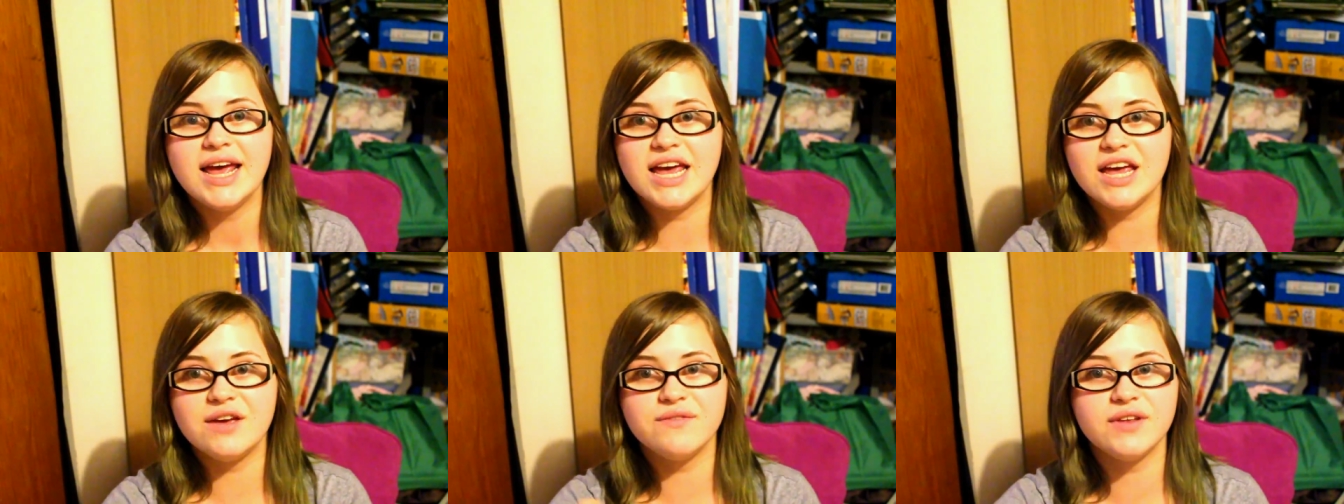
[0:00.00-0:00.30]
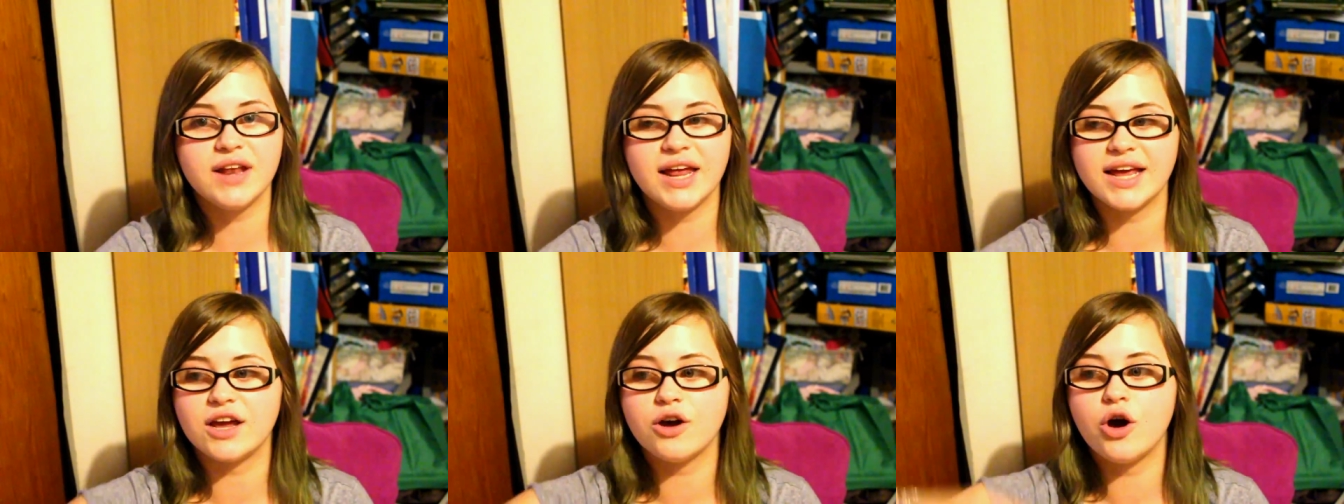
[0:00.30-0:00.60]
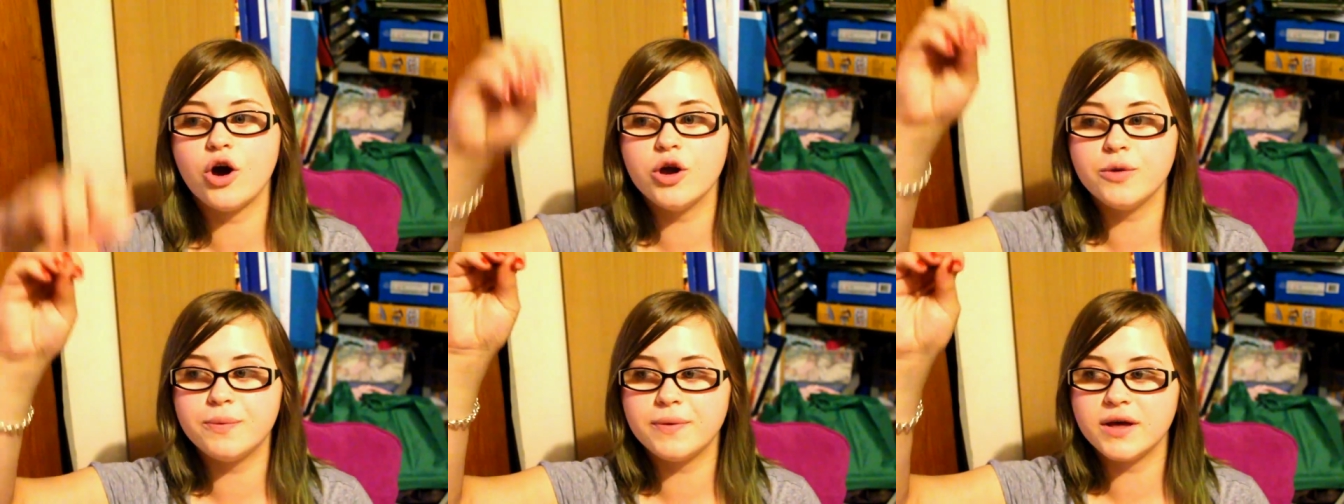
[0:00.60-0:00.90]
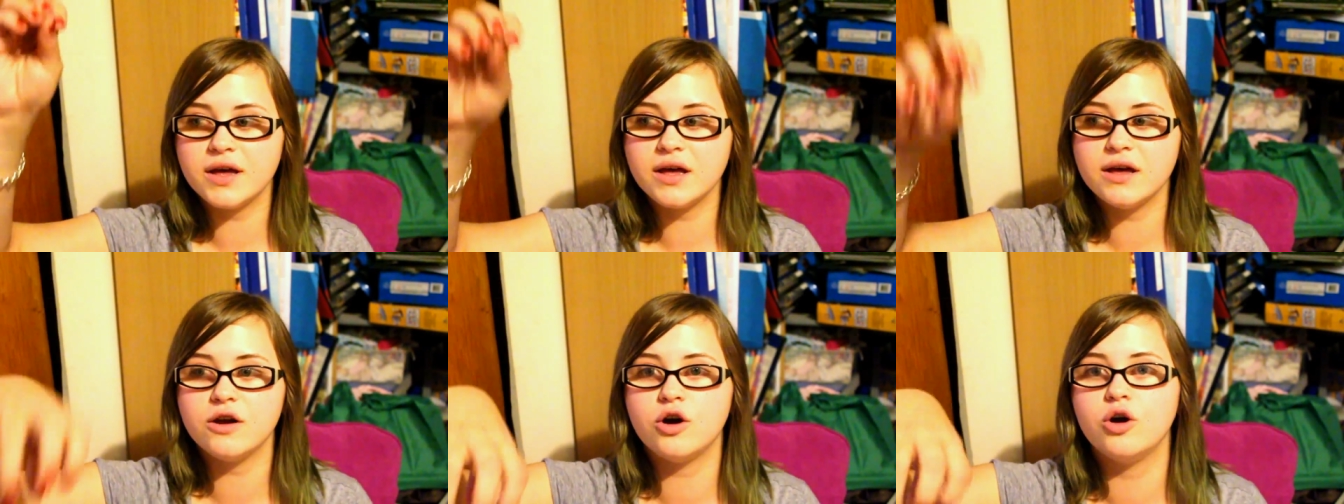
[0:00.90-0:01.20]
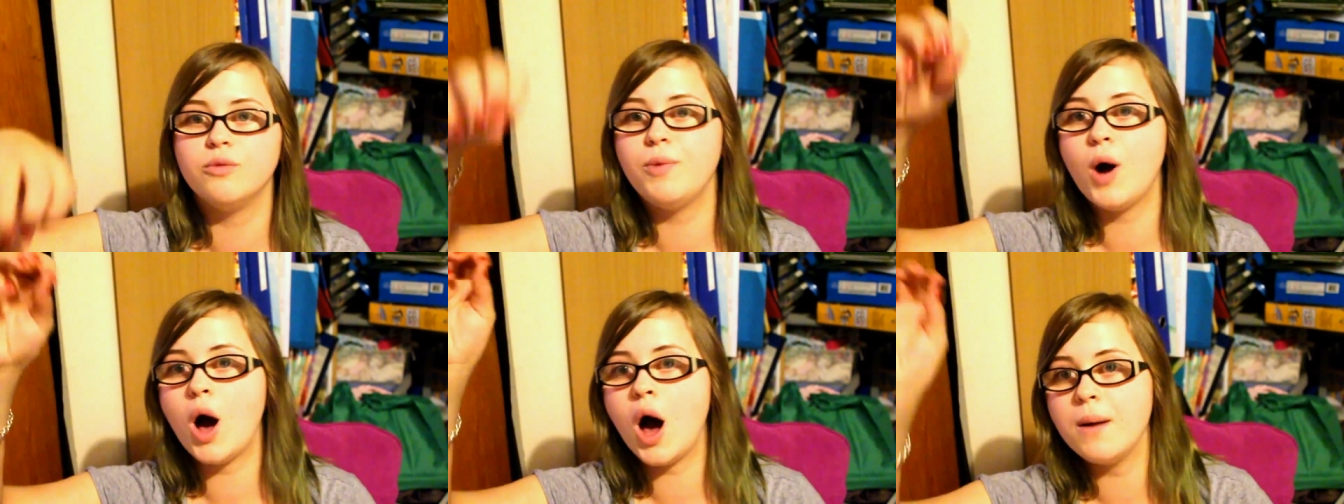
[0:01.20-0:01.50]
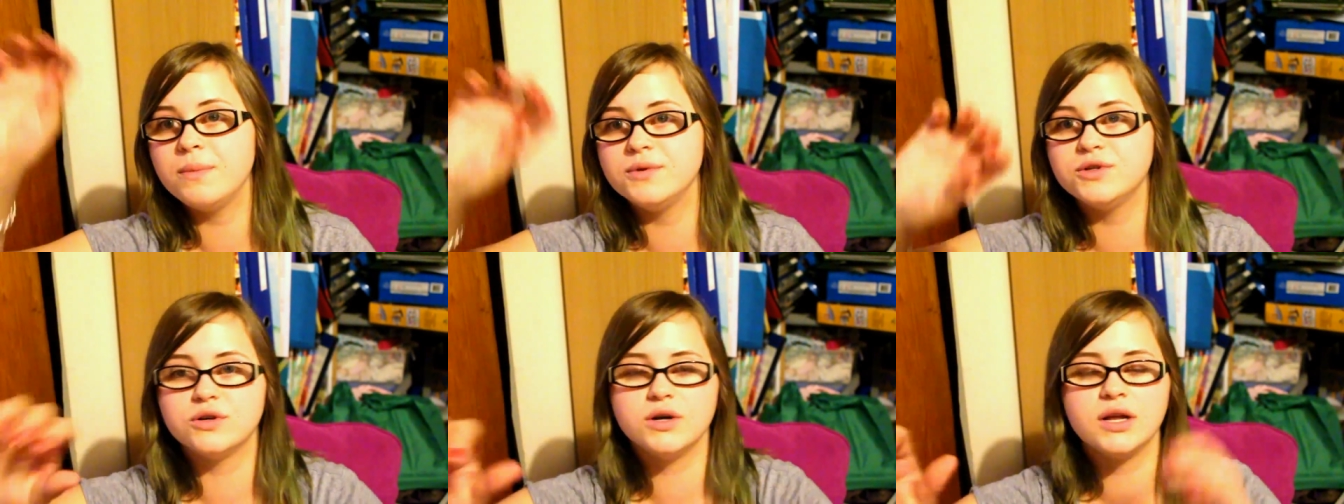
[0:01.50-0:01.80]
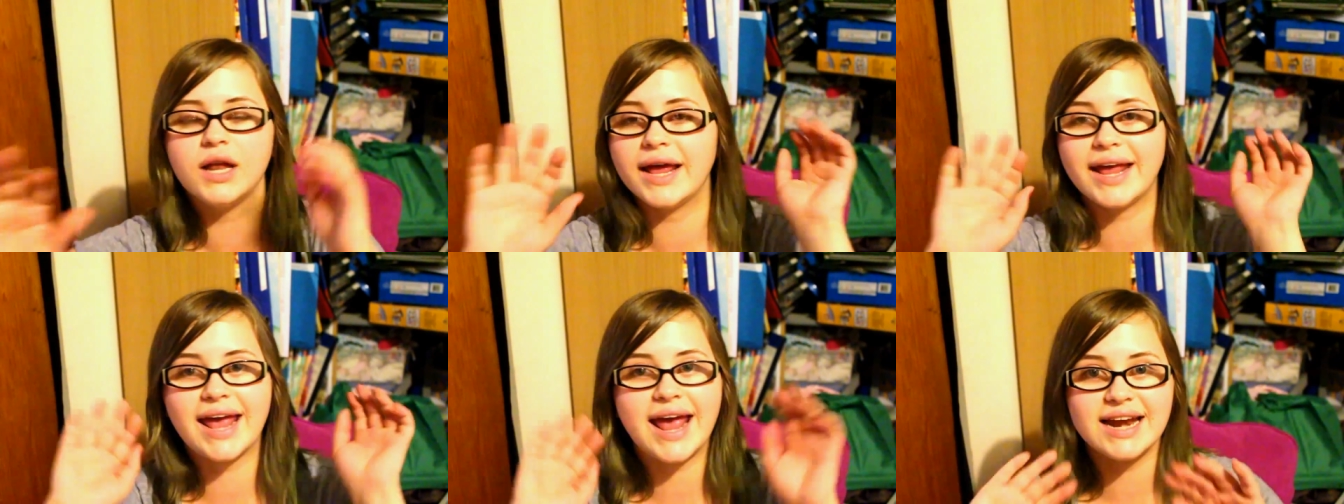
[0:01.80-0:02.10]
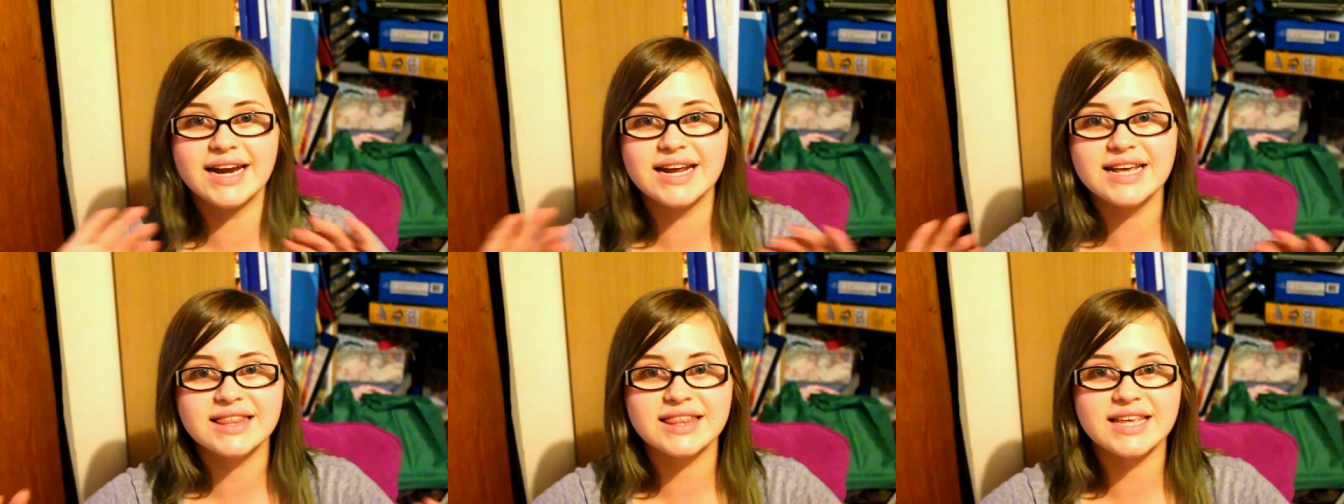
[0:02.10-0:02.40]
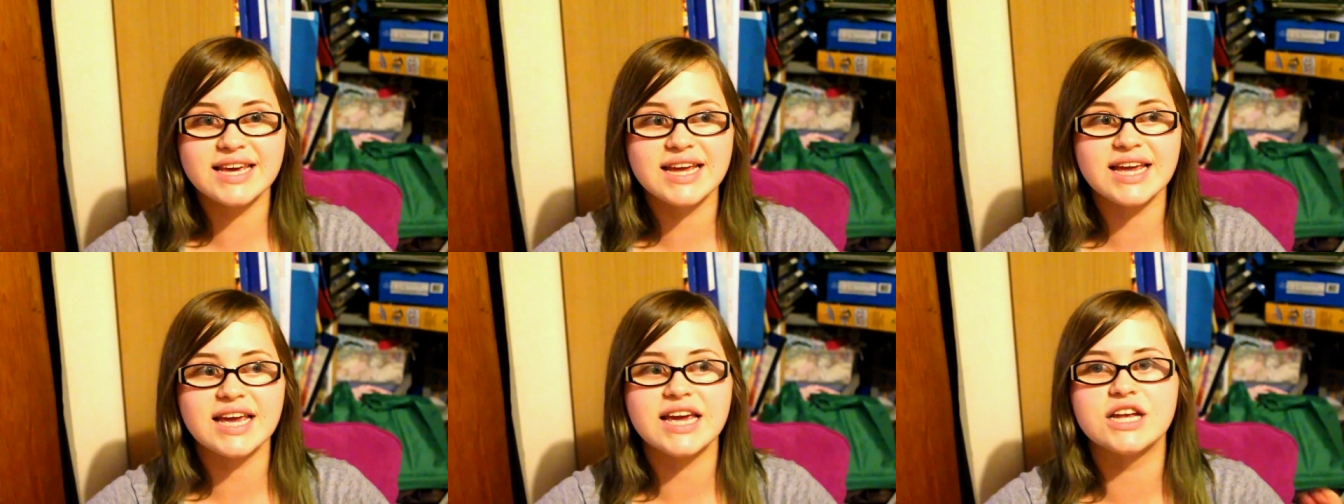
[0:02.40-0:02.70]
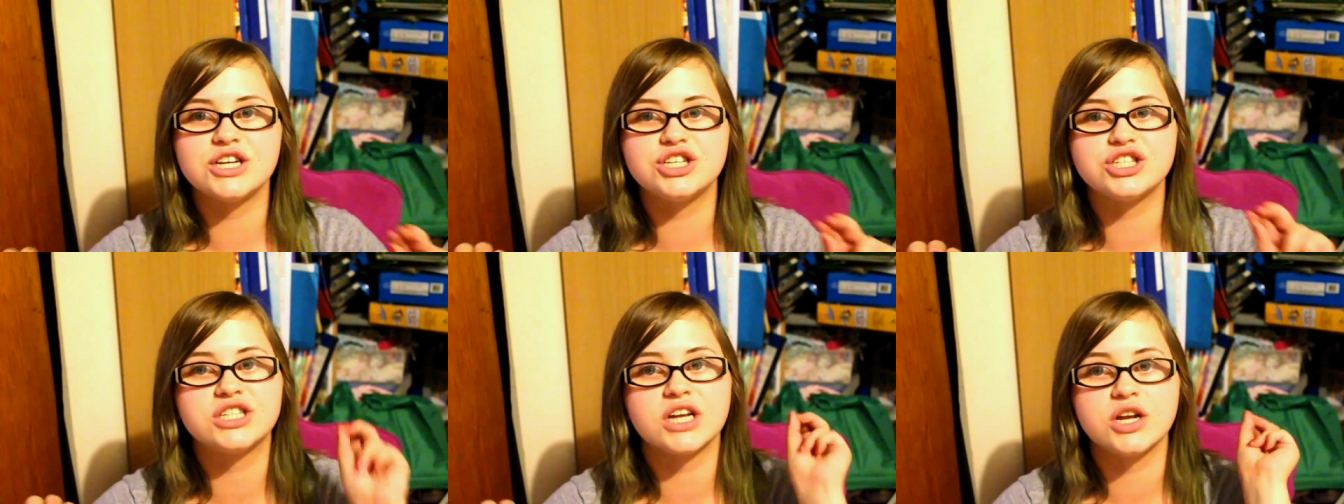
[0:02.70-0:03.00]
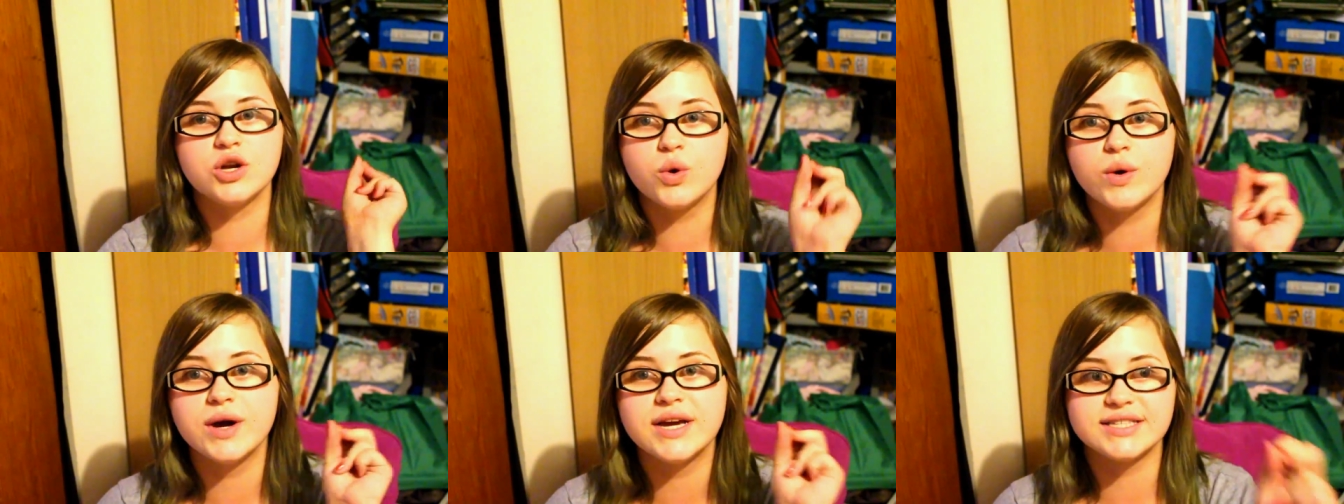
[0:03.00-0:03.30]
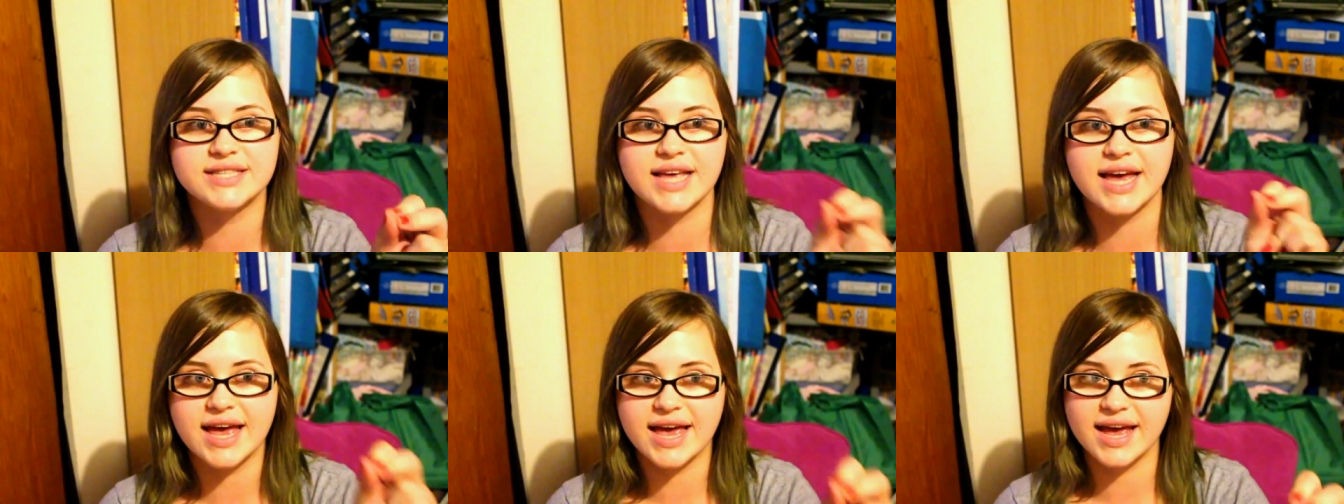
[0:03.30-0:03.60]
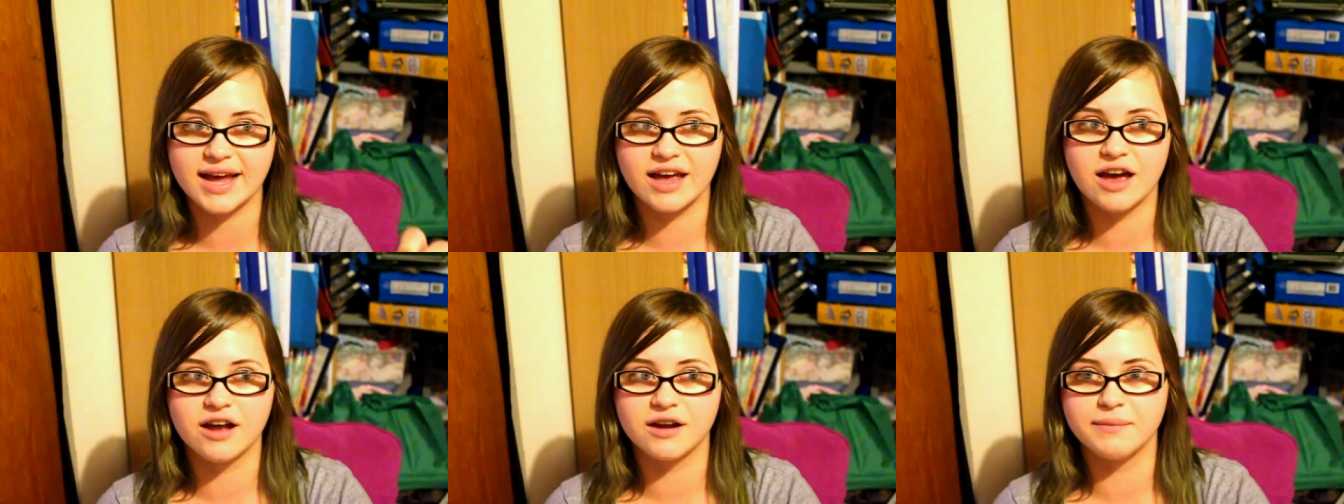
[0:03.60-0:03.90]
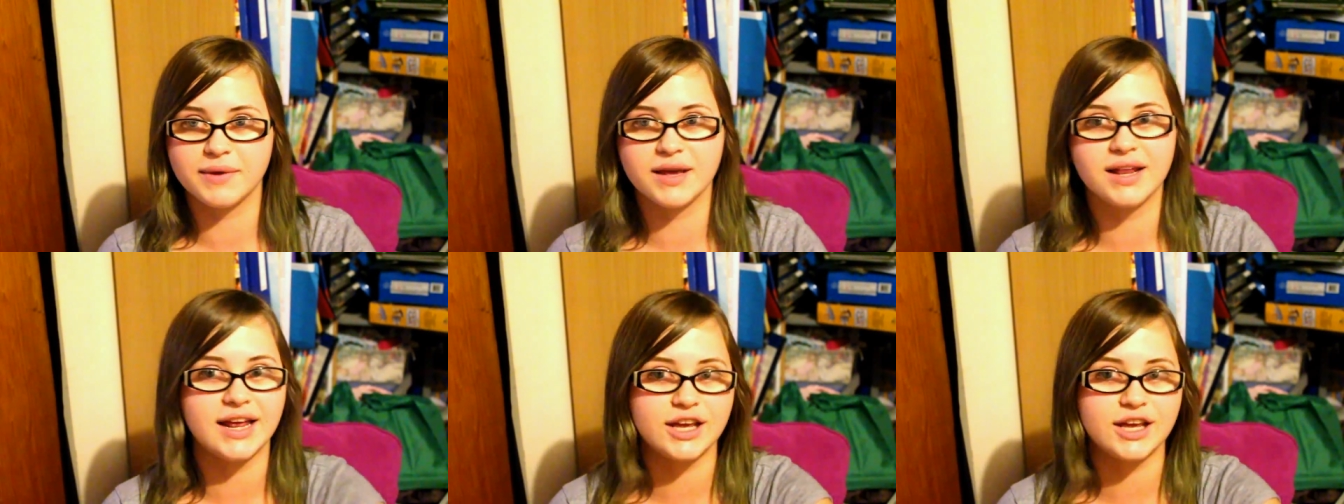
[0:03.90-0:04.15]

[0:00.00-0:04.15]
even like open or popped or like anything, it just annoys the heck out of me.